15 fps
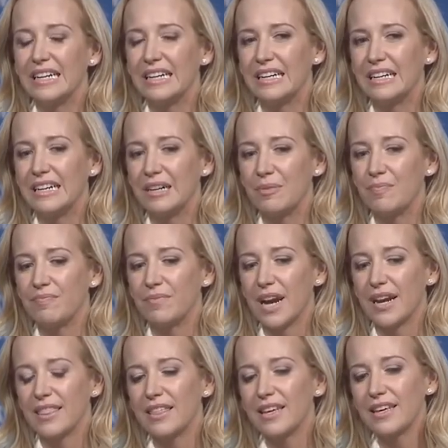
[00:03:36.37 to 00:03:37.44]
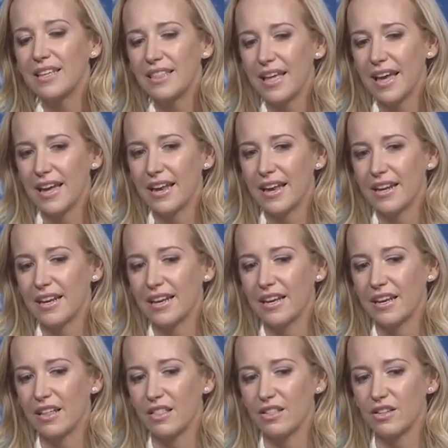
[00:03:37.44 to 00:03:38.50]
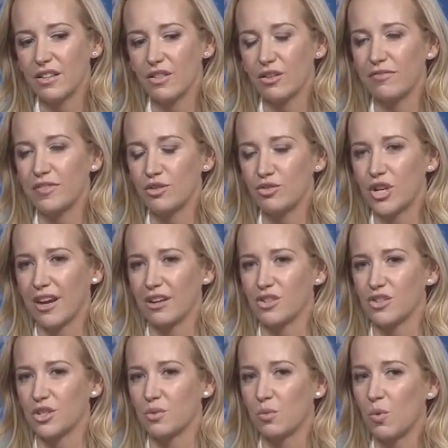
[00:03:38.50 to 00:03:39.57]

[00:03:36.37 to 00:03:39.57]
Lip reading: I think that there are a few challenges.